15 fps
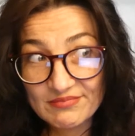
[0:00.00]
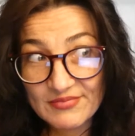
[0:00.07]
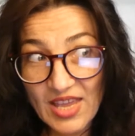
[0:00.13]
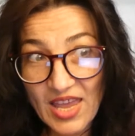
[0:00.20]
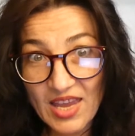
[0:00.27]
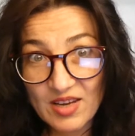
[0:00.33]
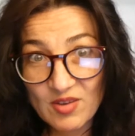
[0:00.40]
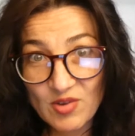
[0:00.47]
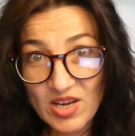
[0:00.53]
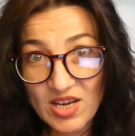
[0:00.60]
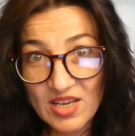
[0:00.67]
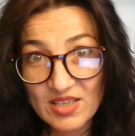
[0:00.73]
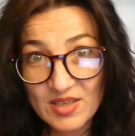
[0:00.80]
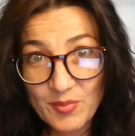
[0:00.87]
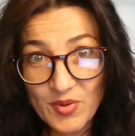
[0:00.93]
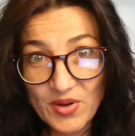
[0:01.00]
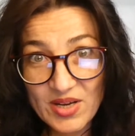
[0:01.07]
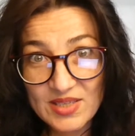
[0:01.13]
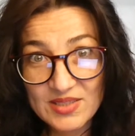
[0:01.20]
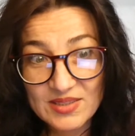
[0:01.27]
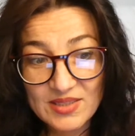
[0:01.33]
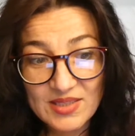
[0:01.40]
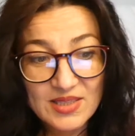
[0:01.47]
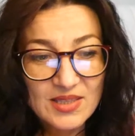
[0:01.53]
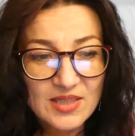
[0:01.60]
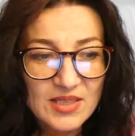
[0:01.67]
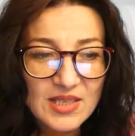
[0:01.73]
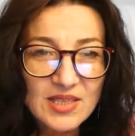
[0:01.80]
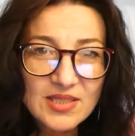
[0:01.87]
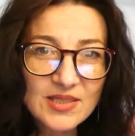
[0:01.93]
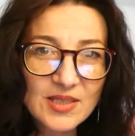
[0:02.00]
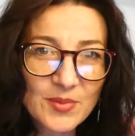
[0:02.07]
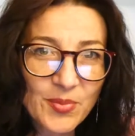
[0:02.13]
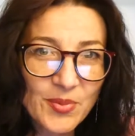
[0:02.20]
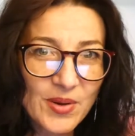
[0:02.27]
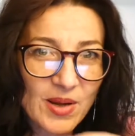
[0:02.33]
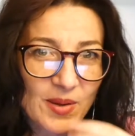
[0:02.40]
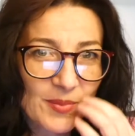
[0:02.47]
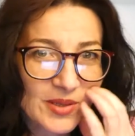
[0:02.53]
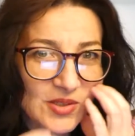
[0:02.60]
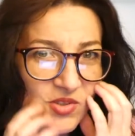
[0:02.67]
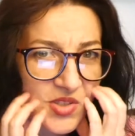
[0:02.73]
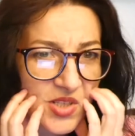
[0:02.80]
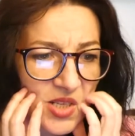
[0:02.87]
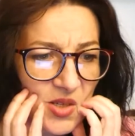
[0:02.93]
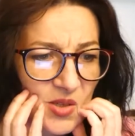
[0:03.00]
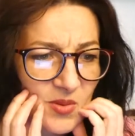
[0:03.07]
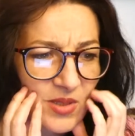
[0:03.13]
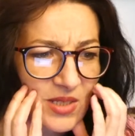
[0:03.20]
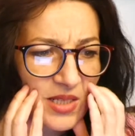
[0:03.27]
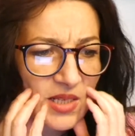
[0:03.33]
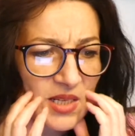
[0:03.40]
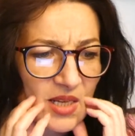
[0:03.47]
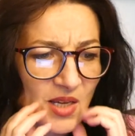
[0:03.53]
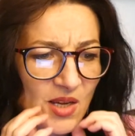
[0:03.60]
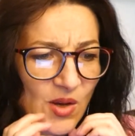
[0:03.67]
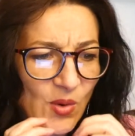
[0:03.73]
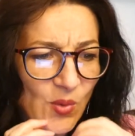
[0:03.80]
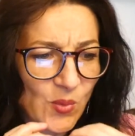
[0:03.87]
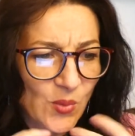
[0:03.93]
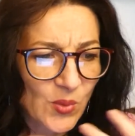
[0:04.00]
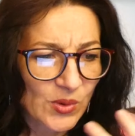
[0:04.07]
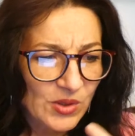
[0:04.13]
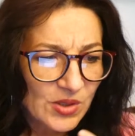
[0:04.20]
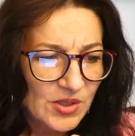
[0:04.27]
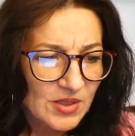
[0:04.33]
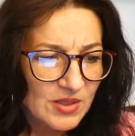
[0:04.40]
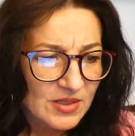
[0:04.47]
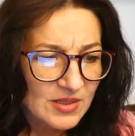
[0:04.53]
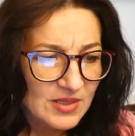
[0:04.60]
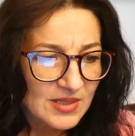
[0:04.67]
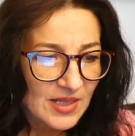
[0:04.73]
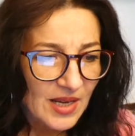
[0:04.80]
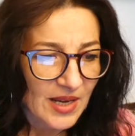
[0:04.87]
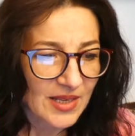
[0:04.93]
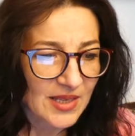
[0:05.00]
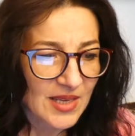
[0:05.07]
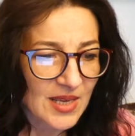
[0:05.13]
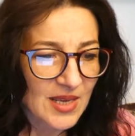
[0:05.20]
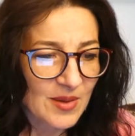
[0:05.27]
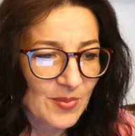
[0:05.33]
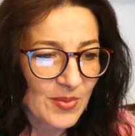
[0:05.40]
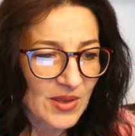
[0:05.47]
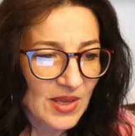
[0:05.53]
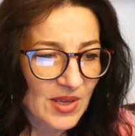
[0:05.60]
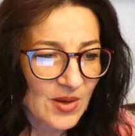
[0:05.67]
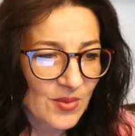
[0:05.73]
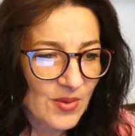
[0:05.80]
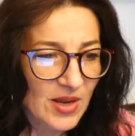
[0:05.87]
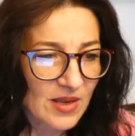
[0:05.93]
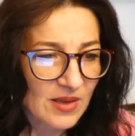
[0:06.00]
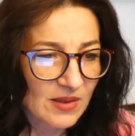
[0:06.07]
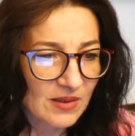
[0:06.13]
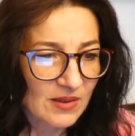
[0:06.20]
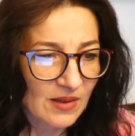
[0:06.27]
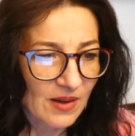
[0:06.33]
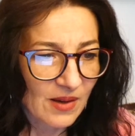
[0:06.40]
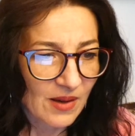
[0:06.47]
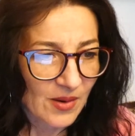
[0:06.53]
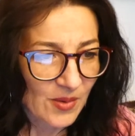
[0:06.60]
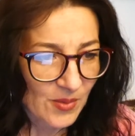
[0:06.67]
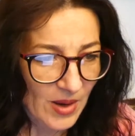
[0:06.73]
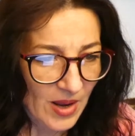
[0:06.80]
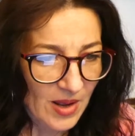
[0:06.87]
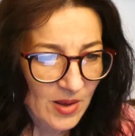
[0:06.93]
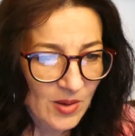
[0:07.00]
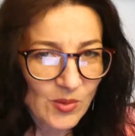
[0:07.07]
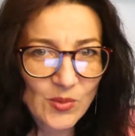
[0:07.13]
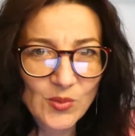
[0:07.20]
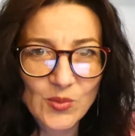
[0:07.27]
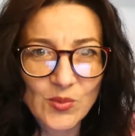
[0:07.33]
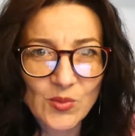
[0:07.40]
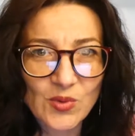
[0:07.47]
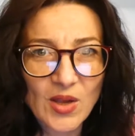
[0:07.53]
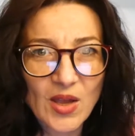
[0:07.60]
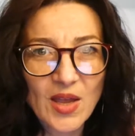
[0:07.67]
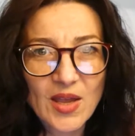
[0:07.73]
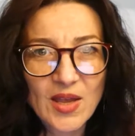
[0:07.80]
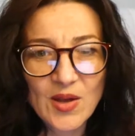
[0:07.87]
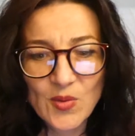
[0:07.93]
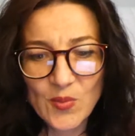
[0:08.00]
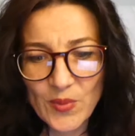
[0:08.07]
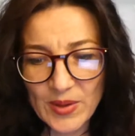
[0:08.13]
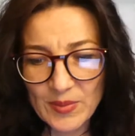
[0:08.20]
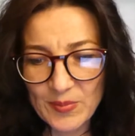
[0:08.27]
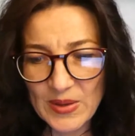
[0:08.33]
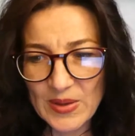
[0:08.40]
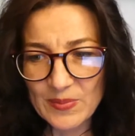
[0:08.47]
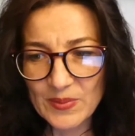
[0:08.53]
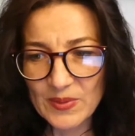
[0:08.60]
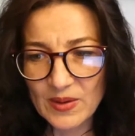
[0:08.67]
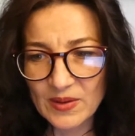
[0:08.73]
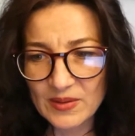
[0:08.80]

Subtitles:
angry, depressed. These are pretty much the only words I keep hearing around when people are